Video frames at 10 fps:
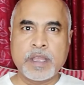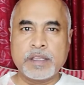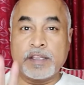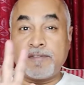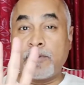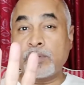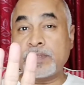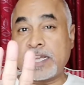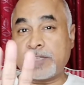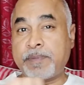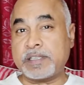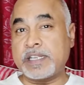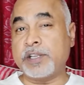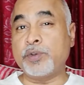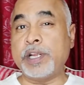The fourth aspect
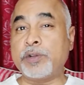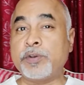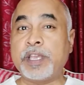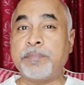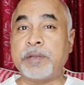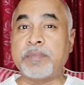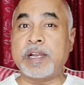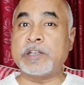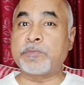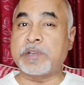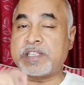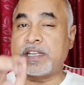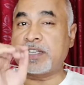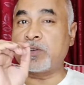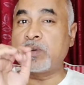that you need to keep in mind to
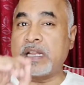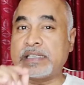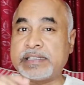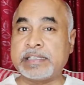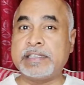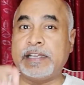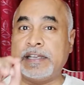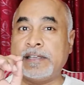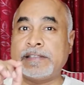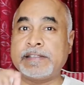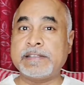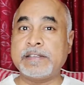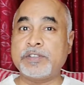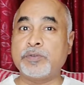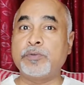present a good lesson is
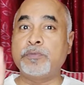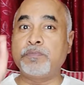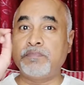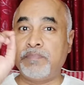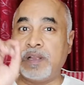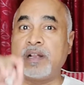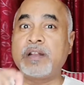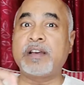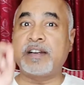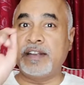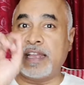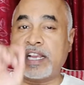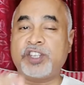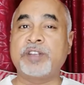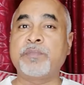to build a
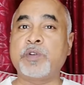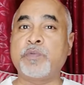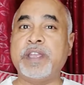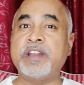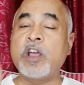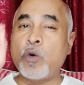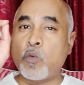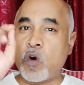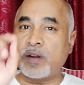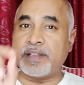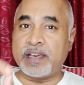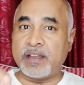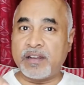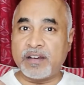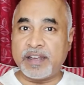connection between what they are
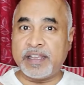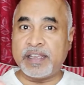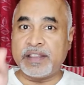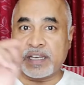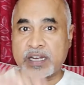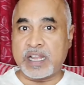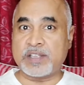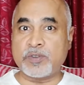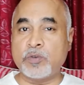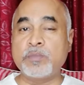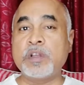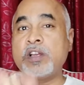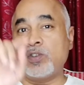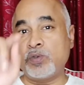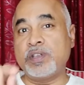learning in the classroom
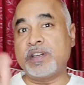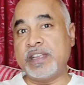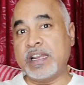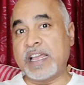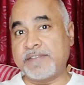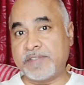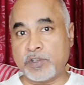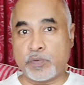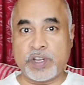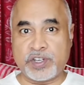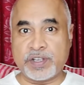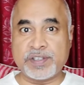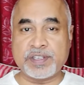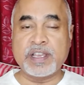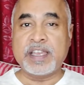to the real life
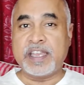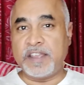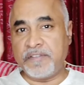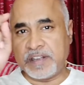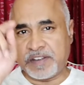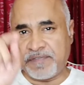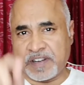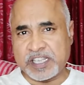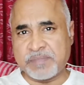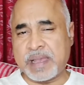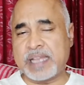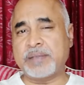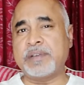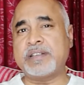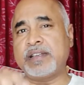situations. Even if it is
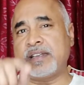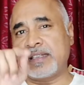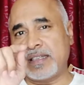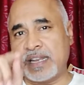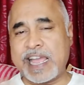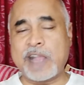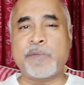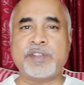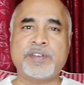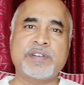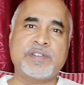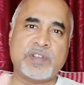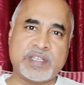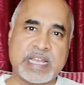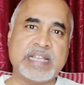mathematics, the languages, or
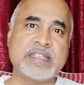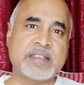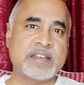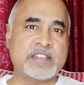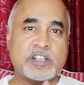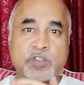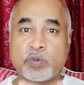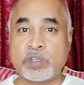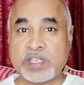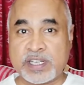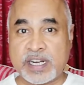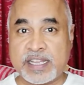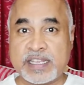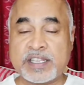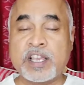sciences, or social
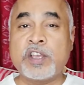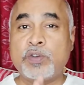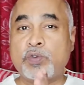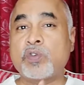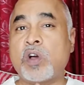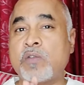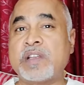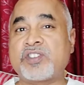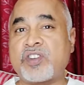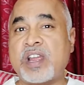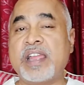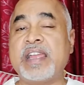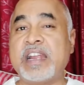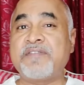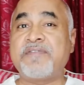studies, you should always try
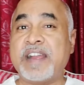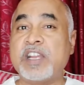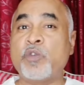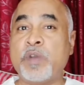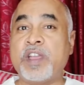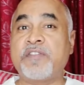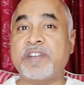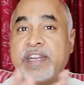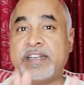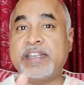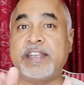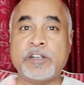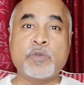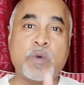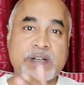and find a way of connecting it
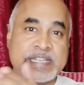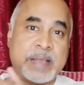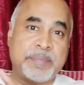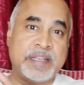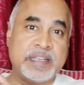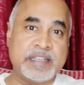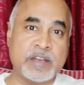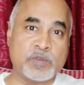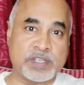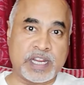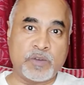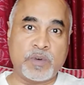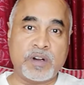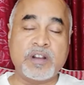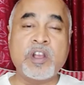to what's happening in the outside
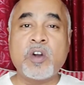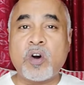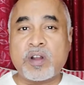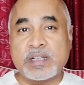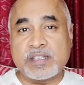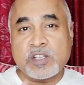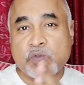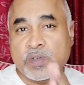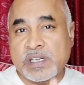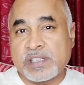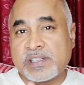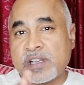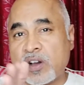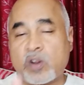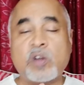world. Or else the
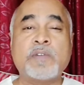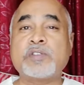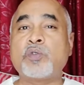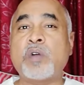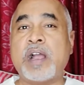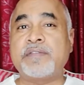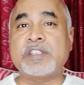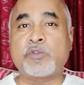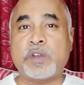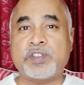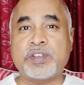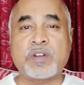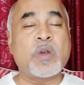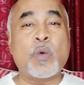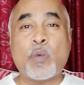students are always going to have this question,
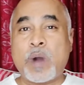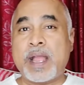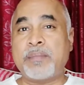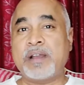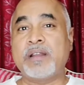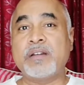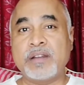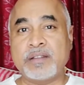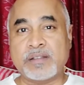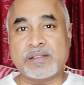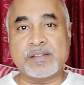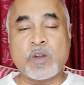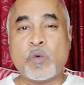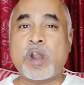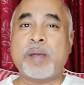why am I learning this?
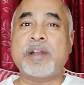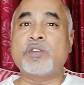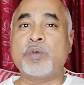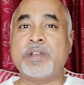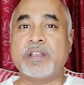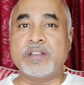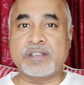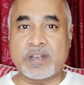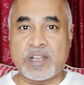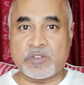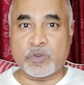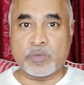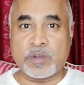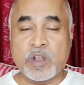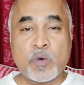What am I doing in this
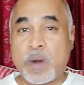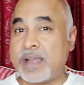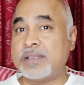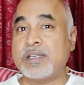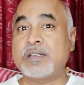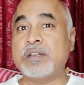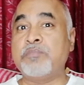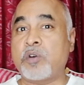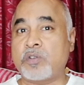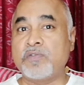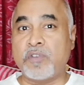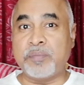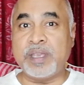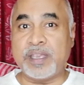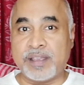classroom? Why is it important for
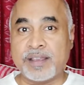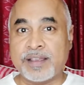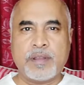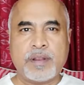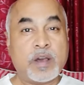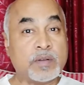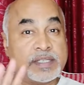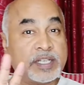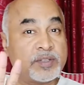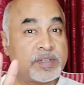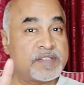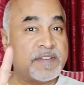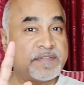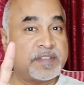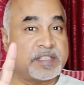me? Now listen to this
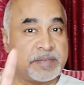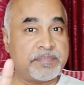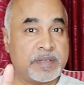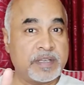fifth tip.